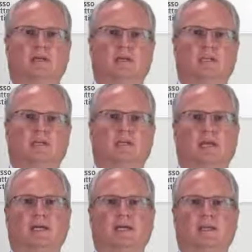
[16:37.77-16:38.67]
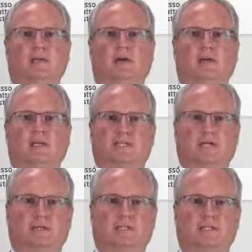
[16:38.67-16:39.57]
which today it is called
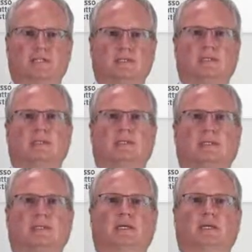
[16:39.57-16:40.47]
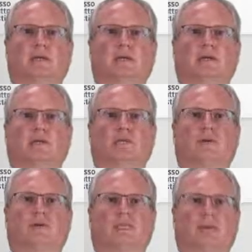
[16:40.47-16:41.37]
ZOS. And then, of
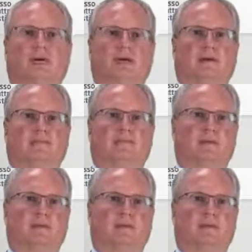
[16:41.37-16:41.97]
course, we have